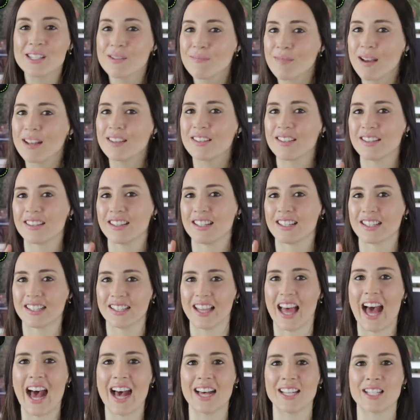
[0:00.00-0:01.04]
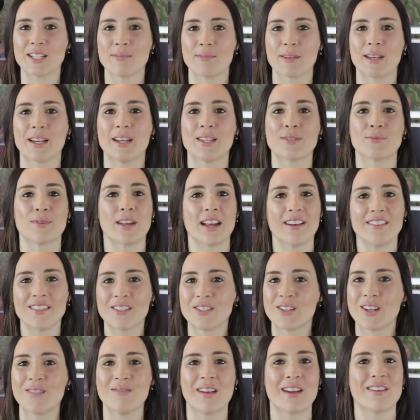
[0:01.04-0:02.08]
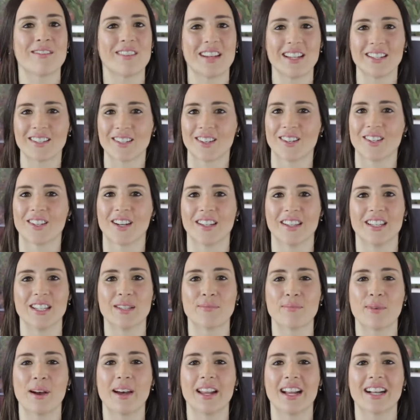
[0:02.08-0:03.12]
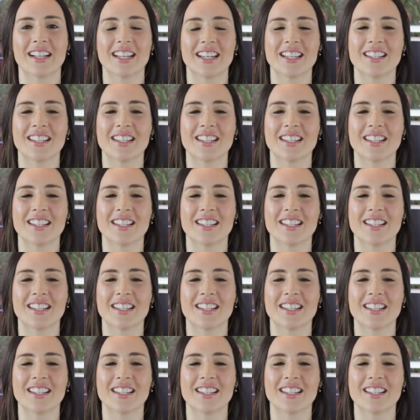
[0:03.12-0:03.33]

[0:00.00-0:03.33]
to mention this last because when I was doing my research on this product,